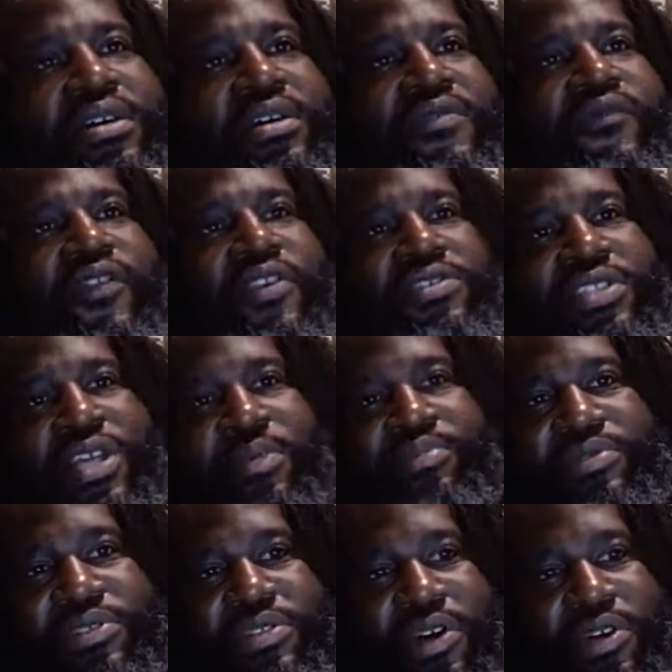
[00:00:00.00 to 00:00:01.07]
first
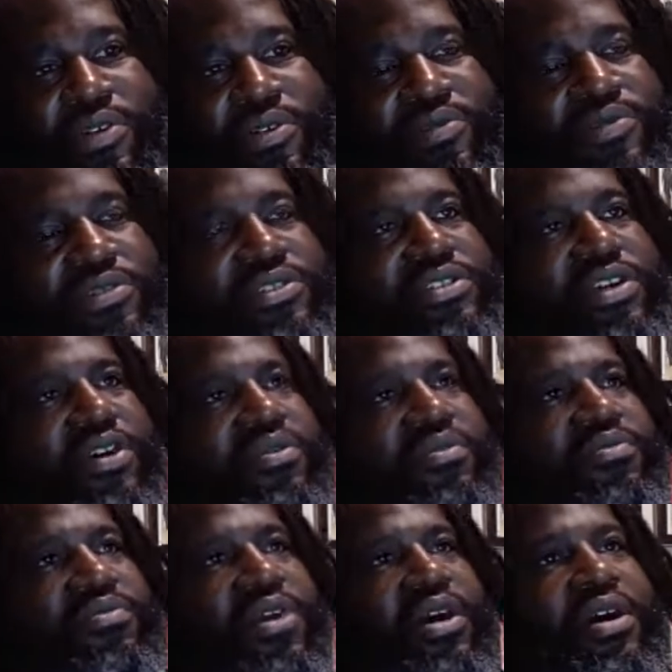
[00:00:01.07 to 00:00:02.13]
episode was
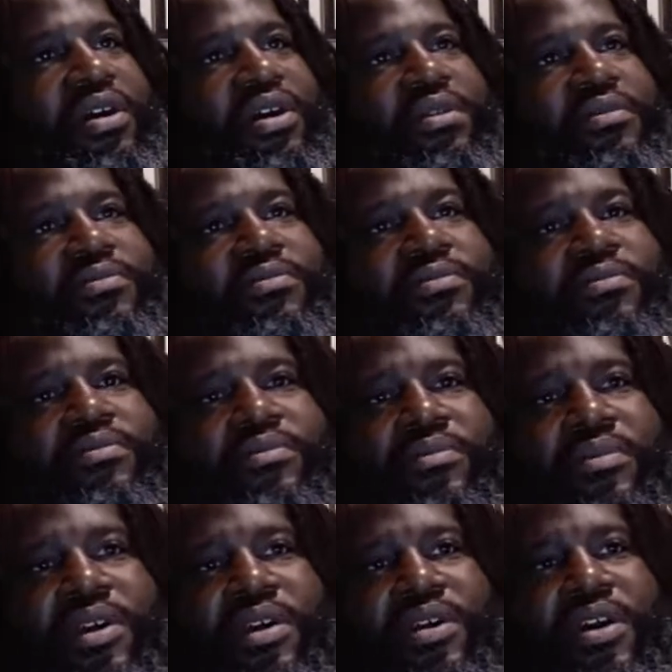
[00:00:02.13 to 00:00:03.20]
dope.
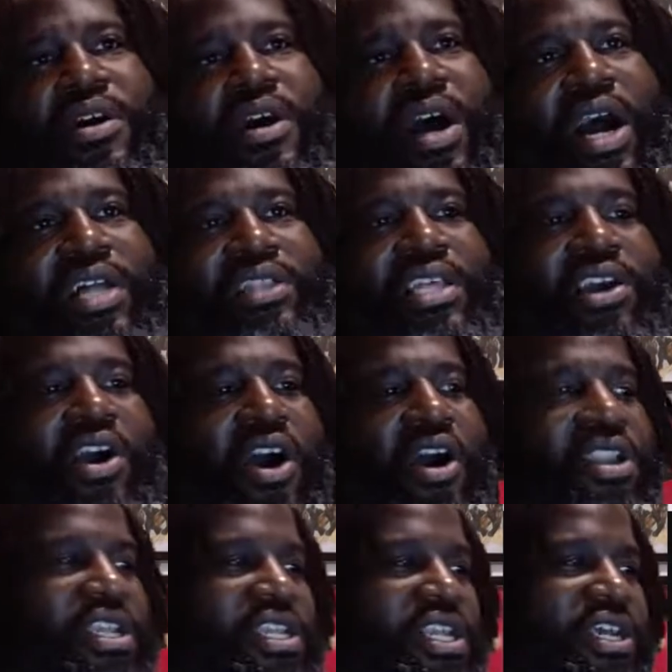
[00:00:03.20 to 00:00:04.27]
I think
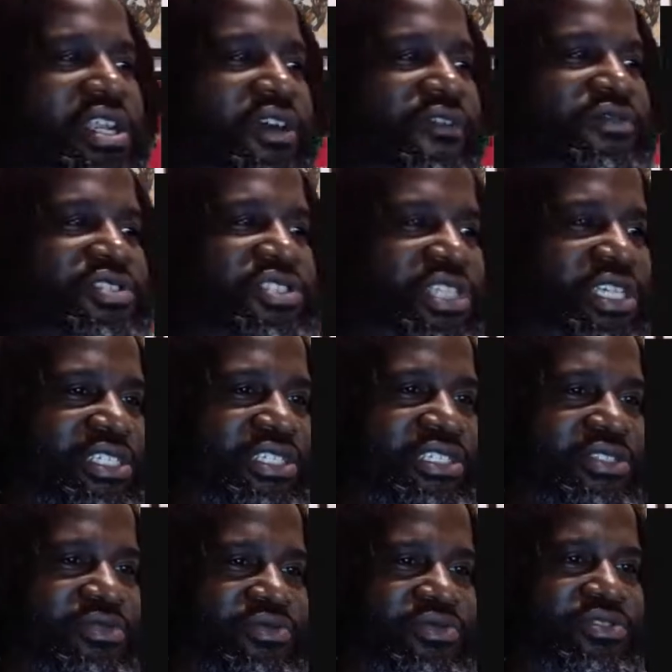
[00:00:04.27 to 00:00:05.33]
all of Daredevil
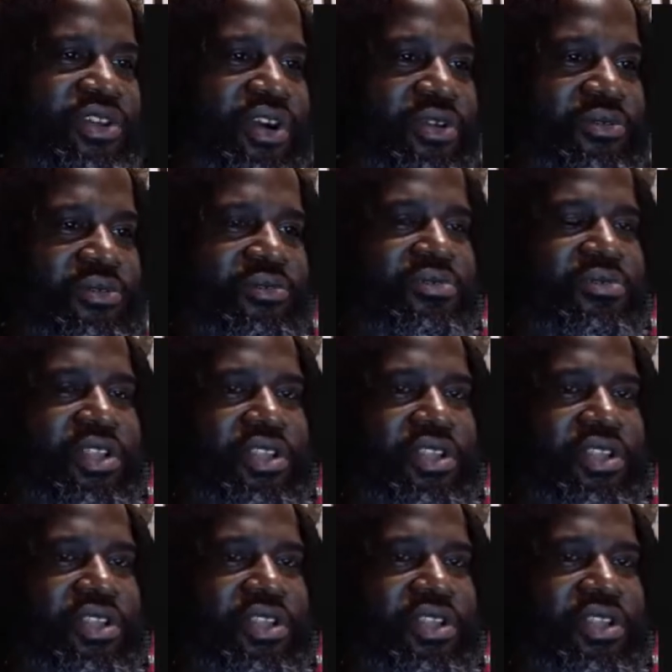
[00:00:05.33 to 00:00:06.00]
seasons was dope. The